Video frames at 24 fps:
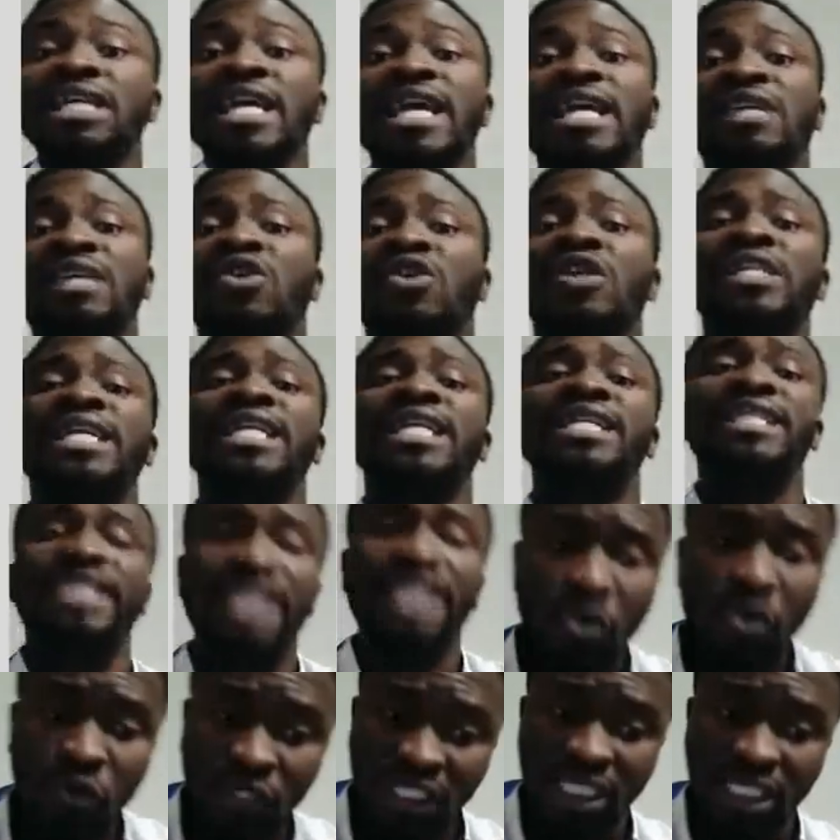is on the
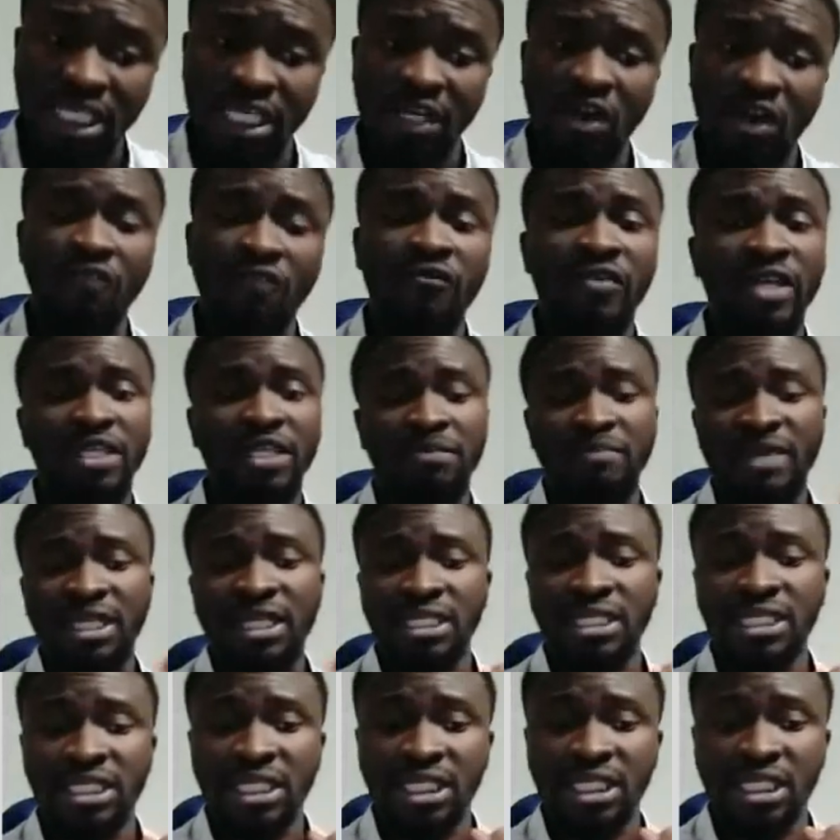duty of his
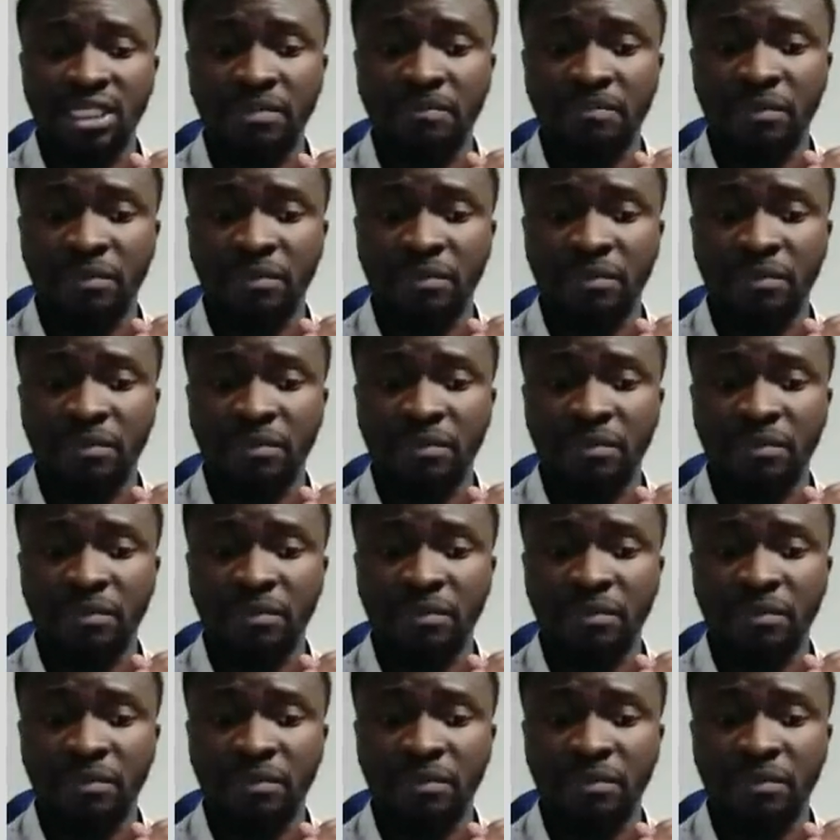messengership.